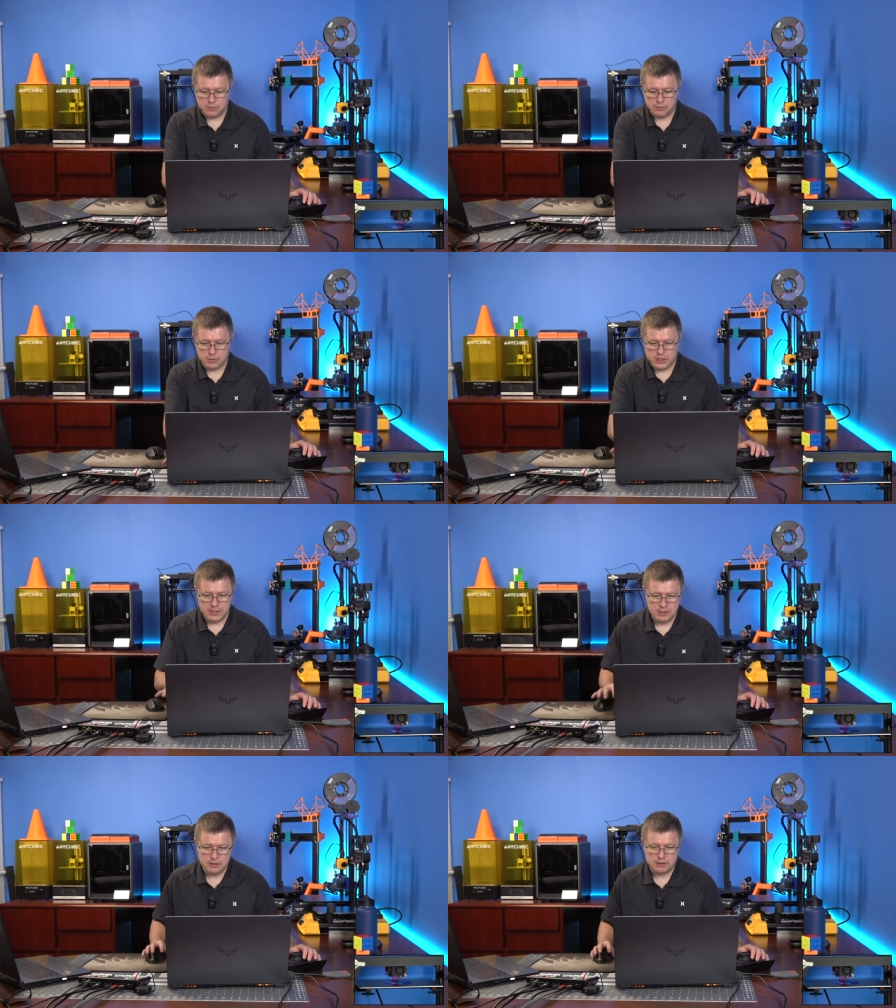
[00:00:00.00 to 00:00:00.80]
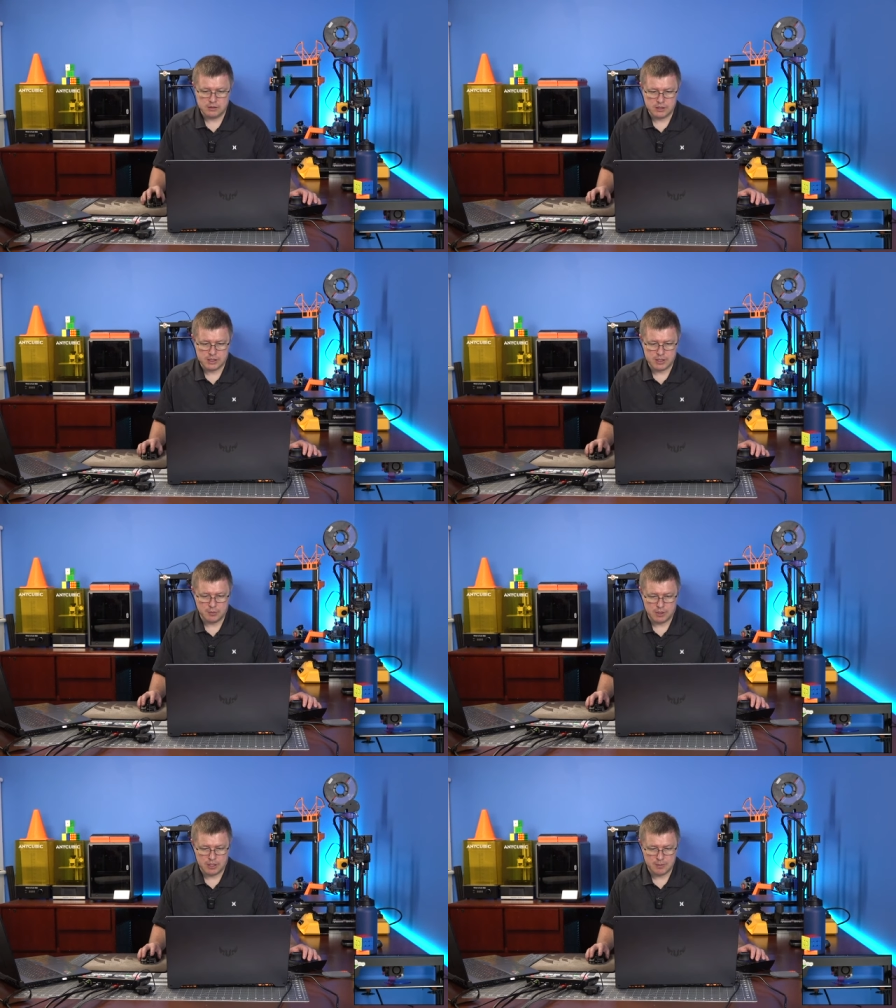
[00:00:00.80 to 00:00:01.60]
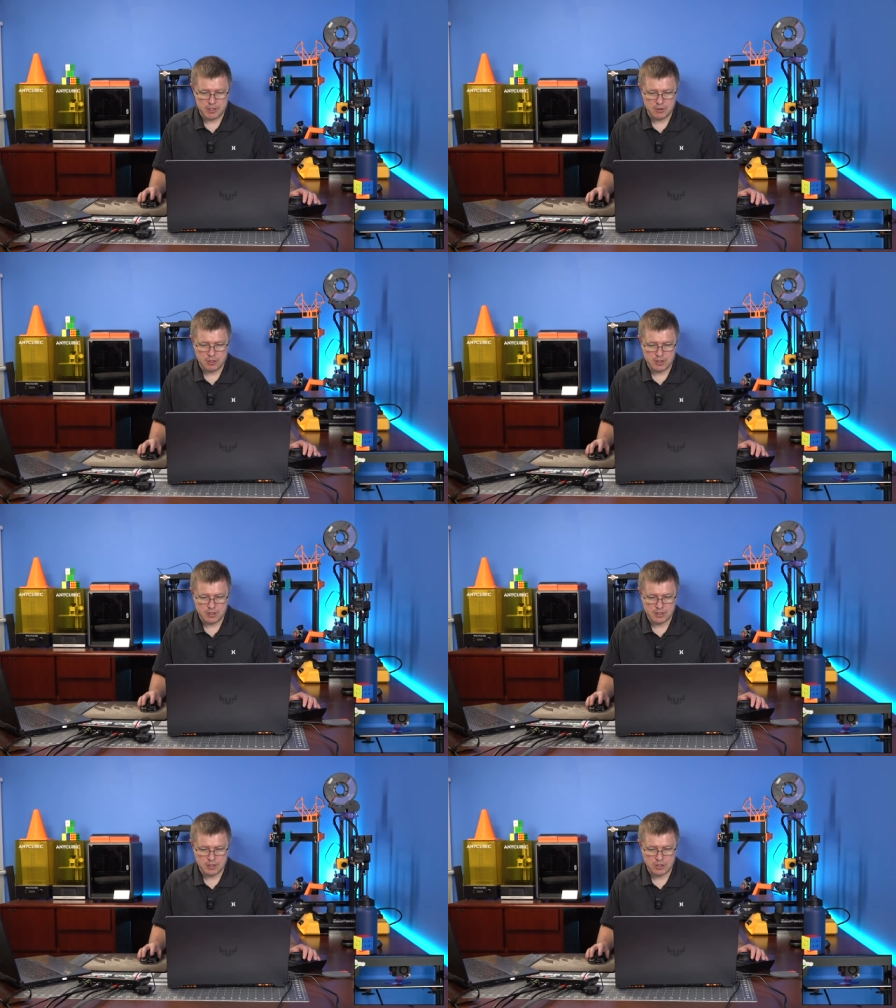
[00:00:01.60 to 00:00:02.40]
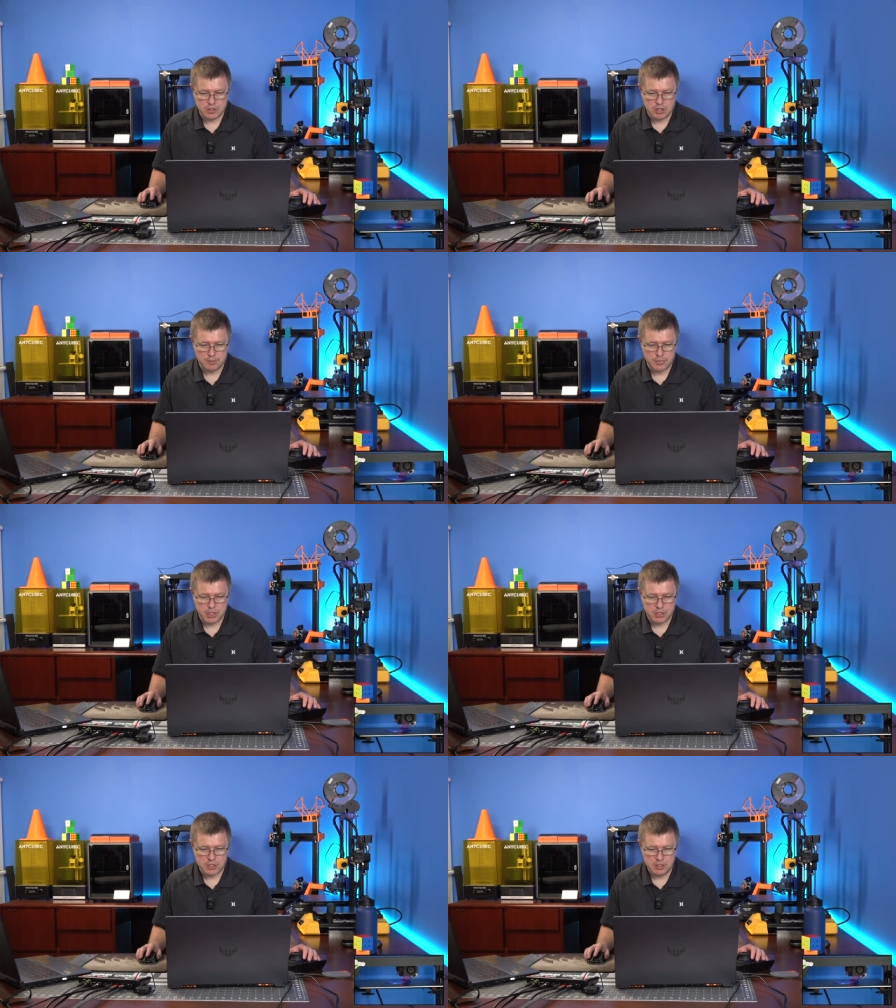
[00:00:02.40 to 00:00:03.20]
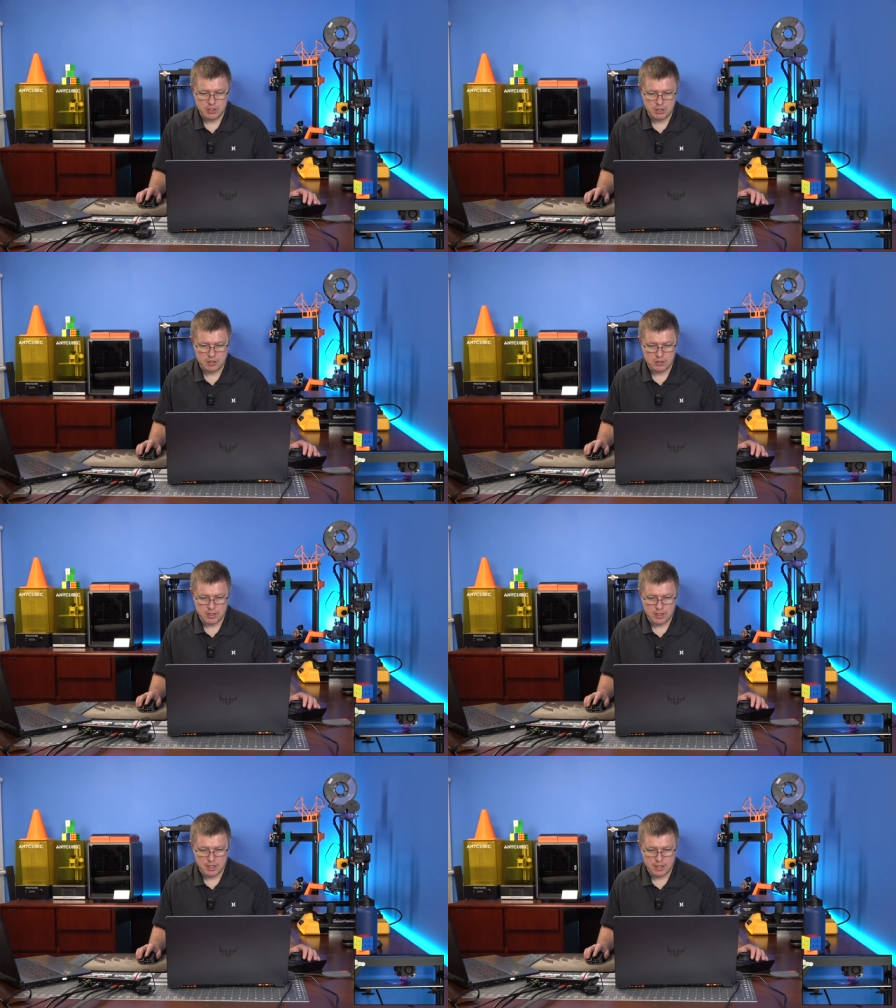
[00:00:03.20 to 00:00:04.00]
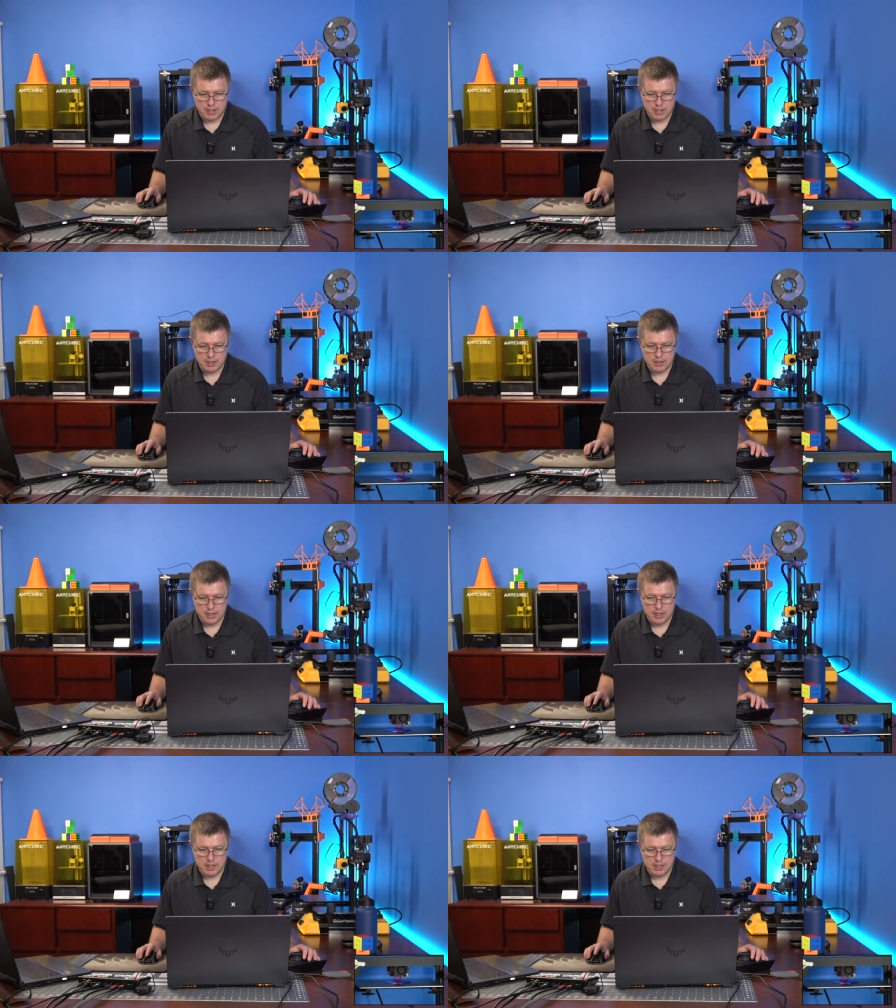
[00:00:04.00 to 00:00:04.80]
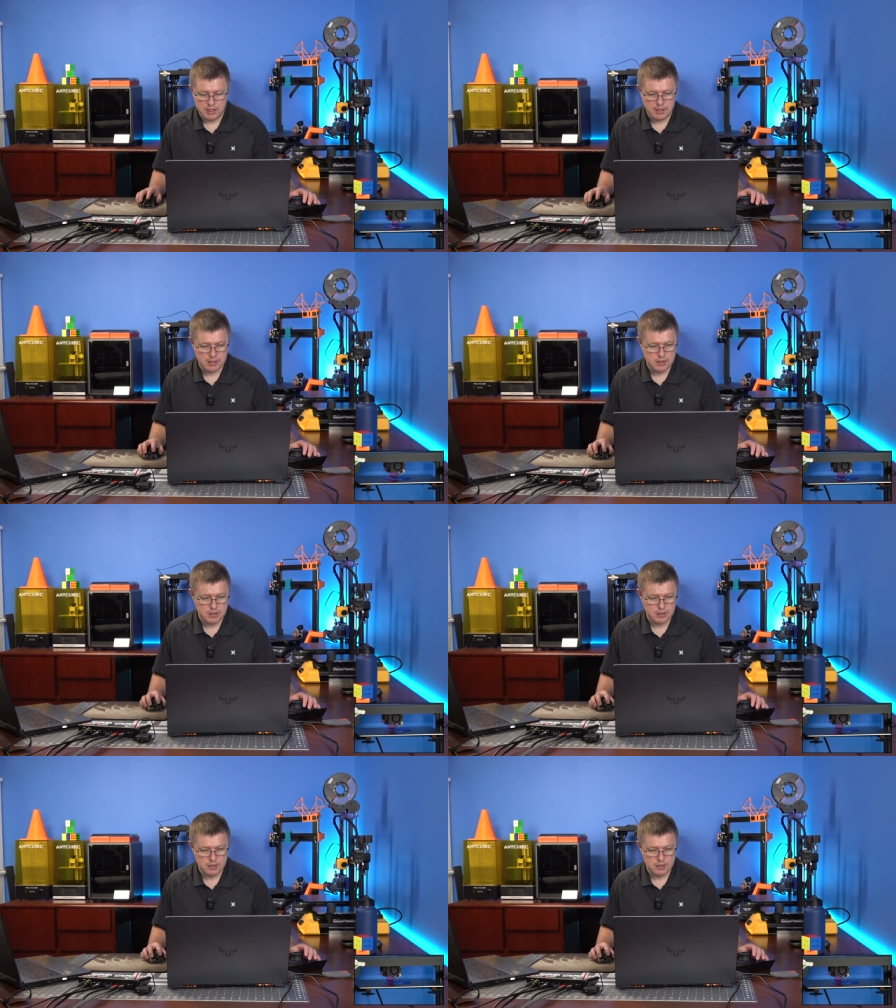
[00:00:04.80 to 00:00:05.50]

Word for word: One. Let's see, will let me do it on this sharp turn? It does.